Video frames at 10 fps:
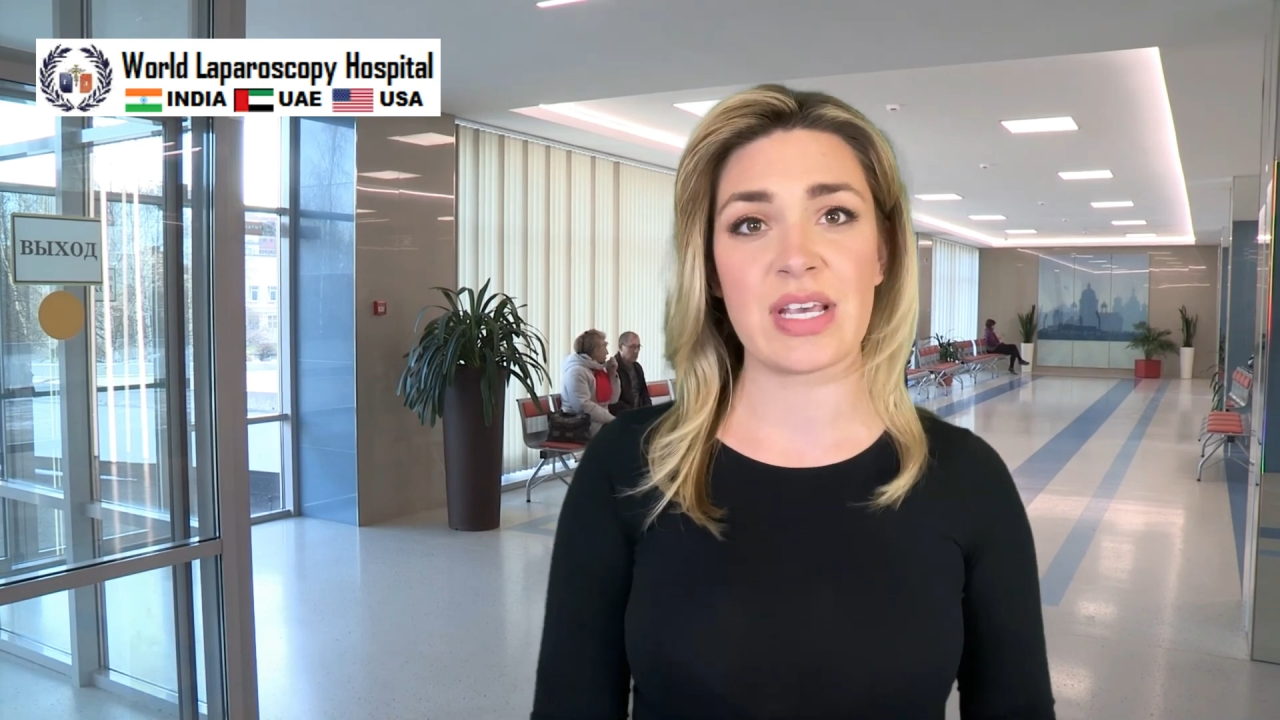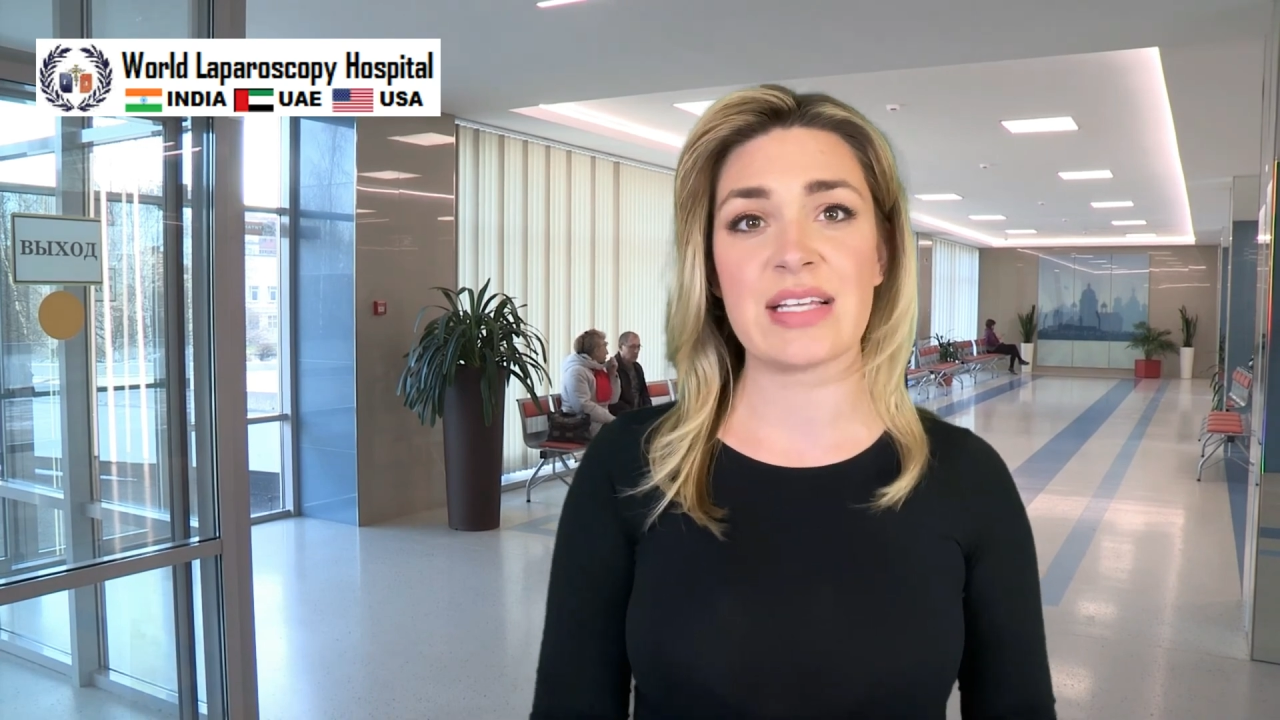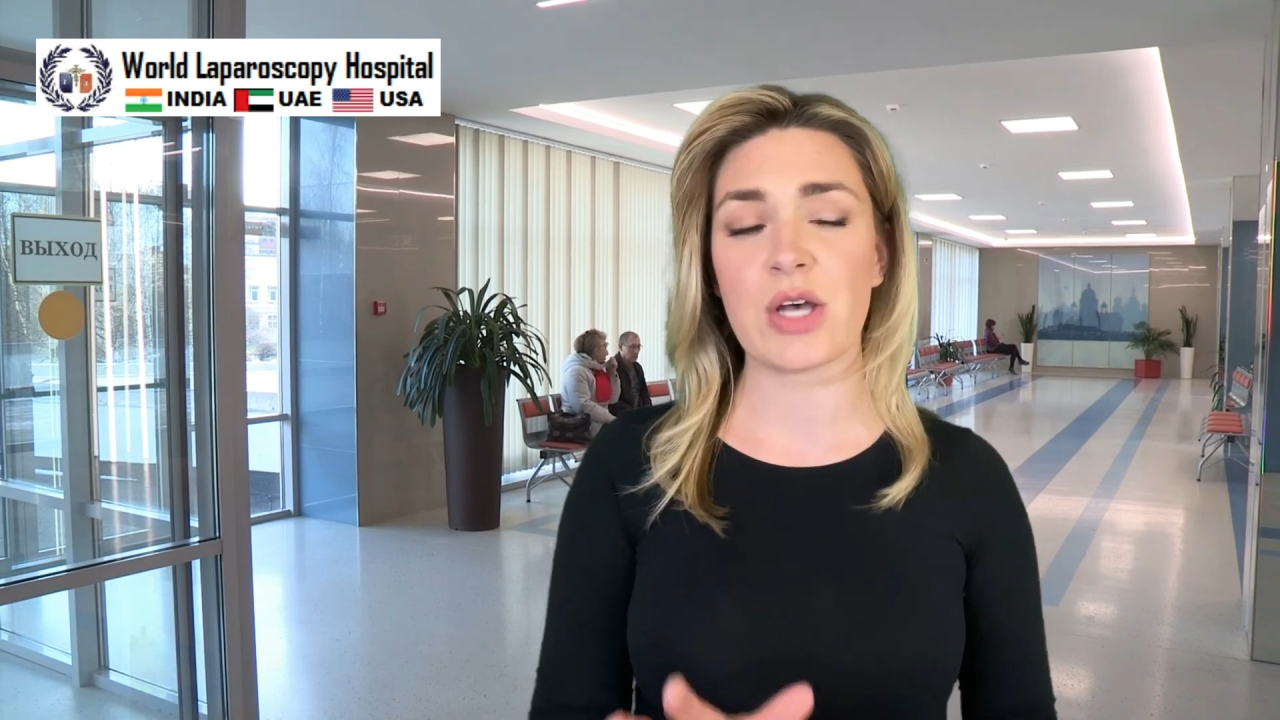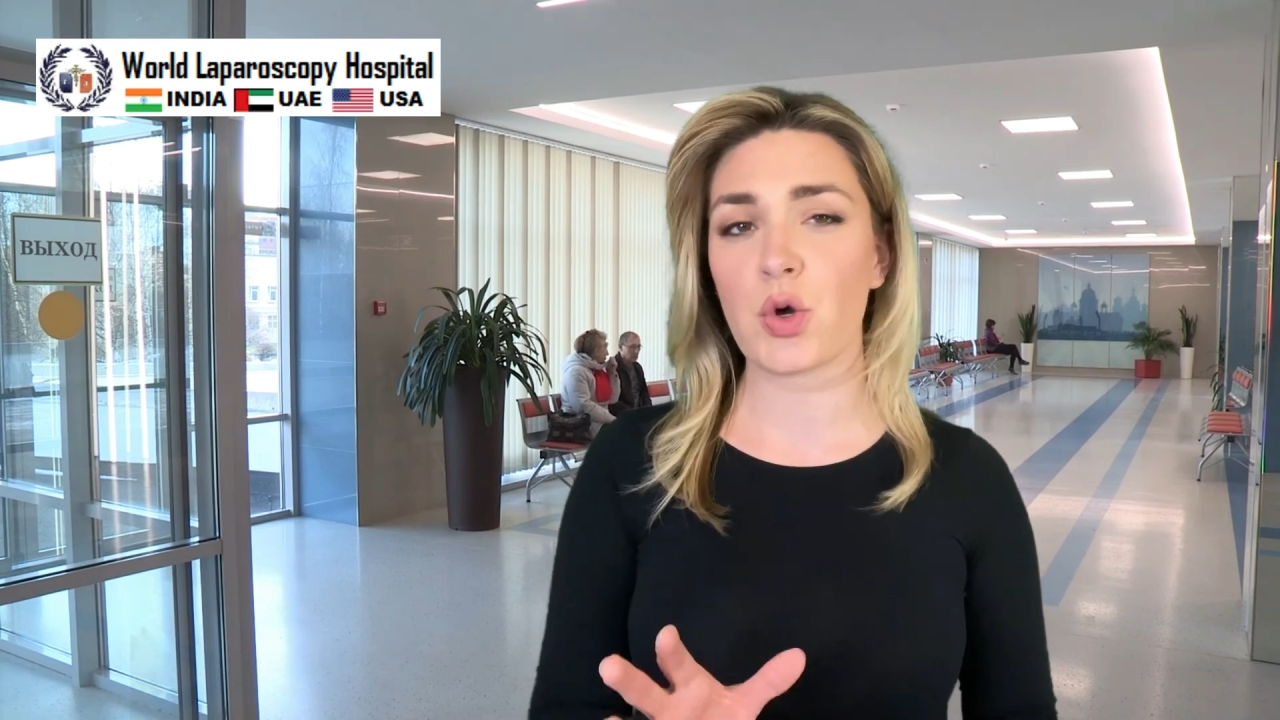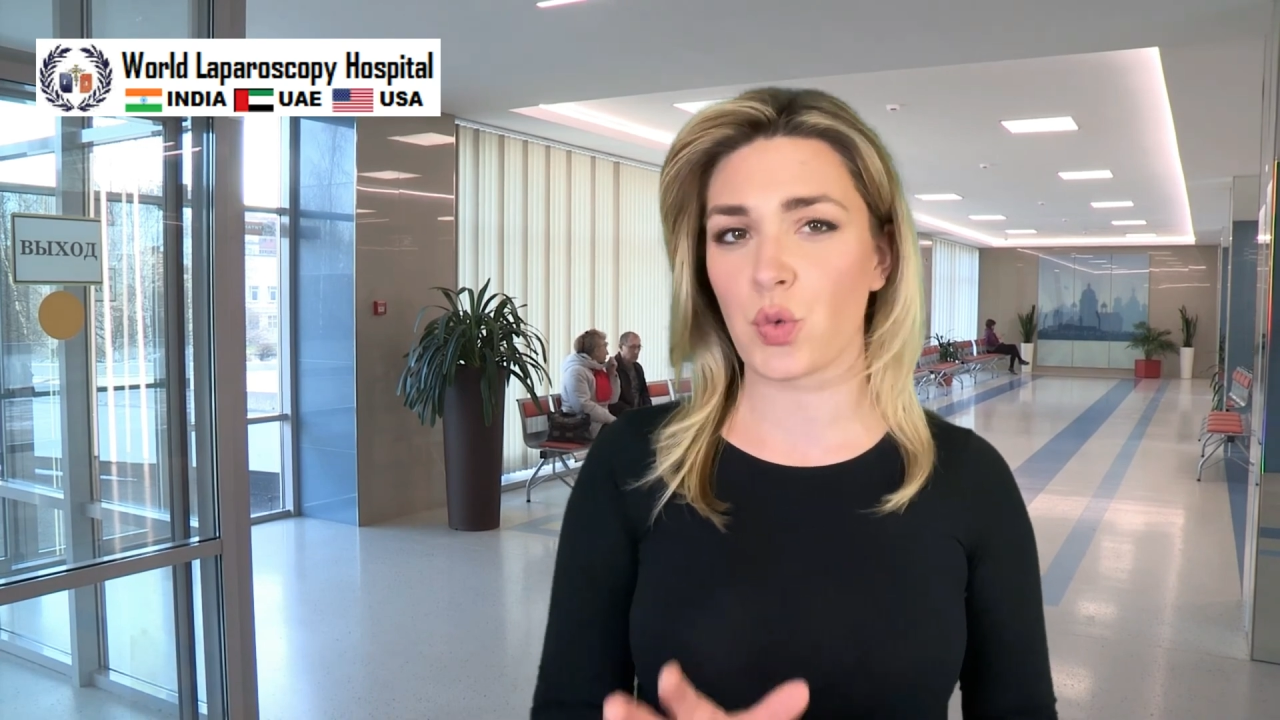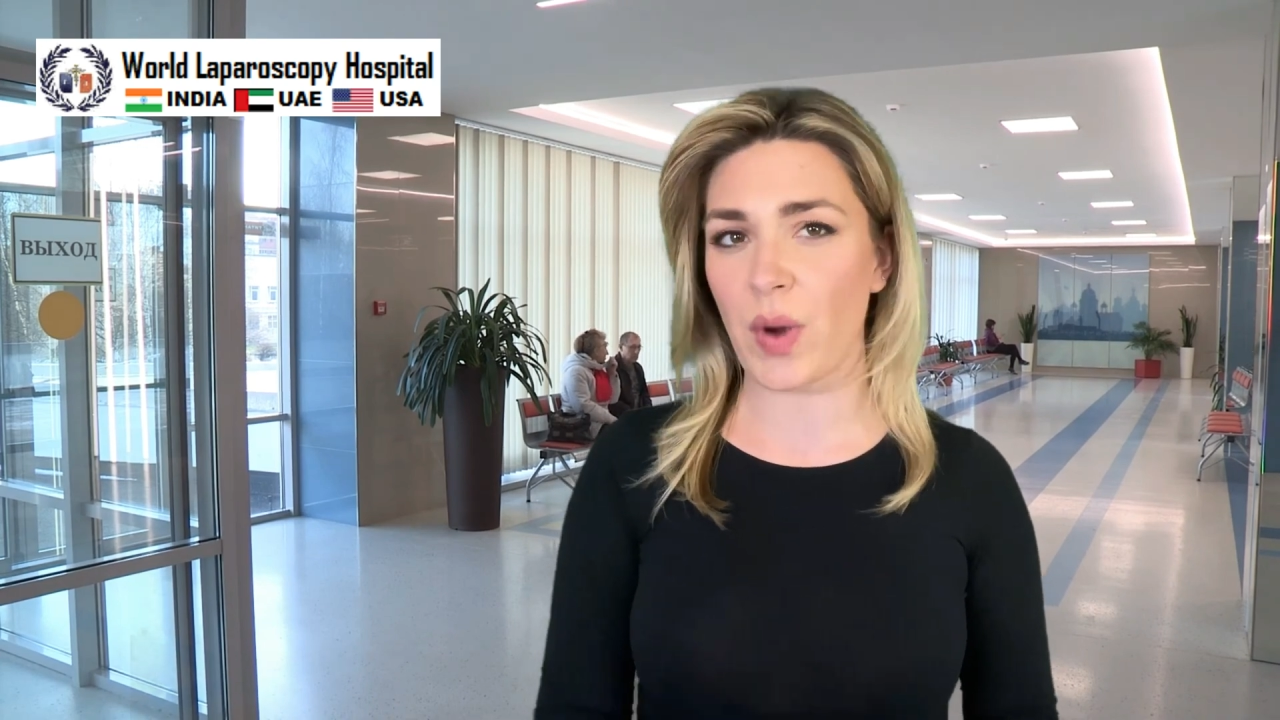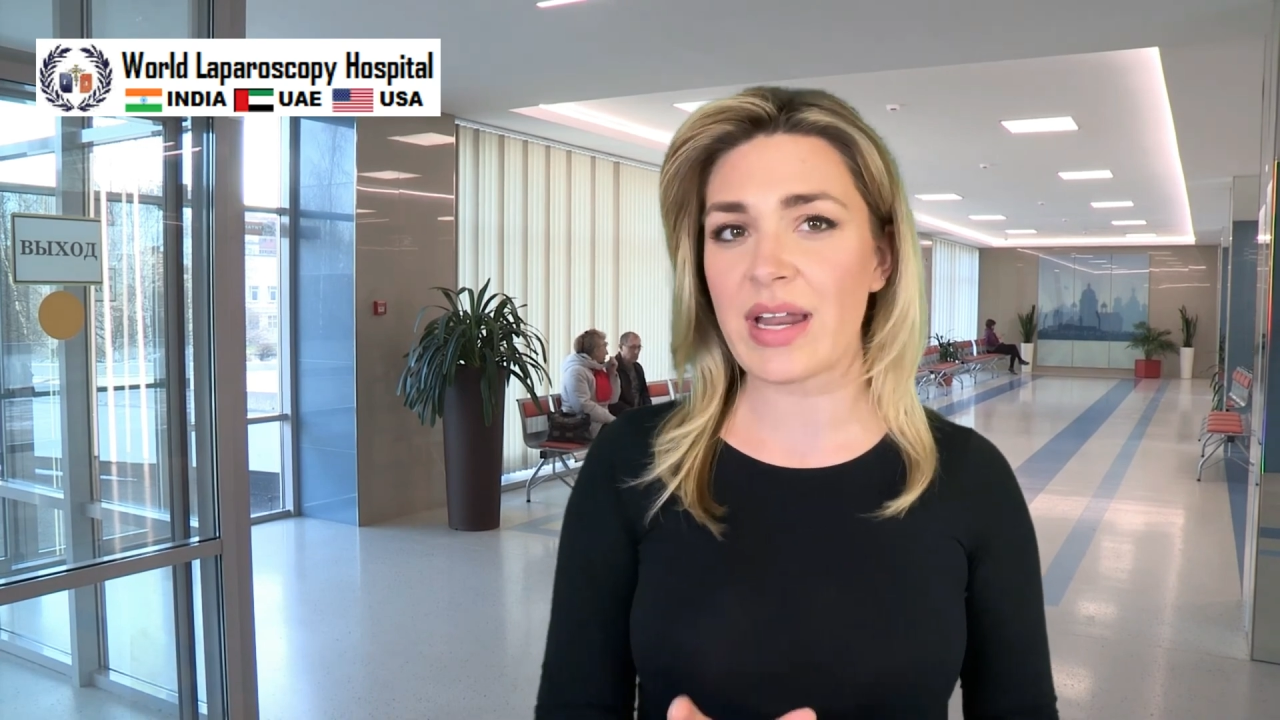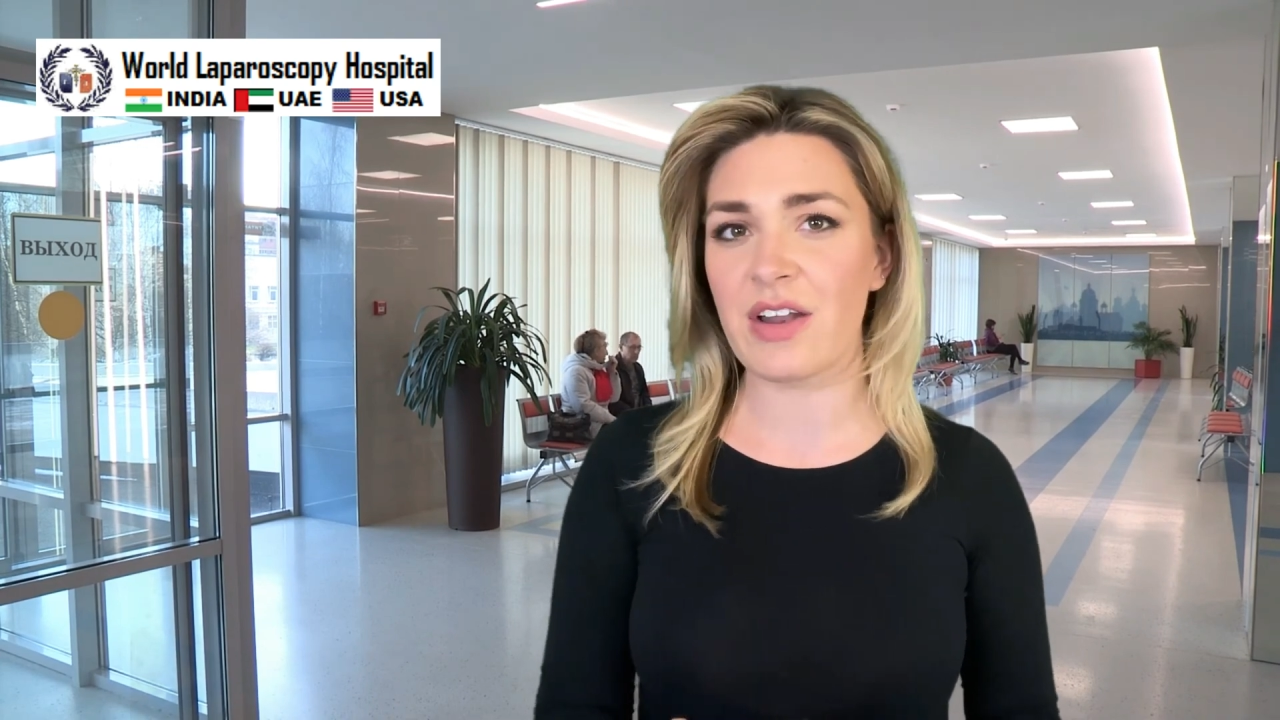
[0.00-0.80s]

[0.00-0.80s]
is a great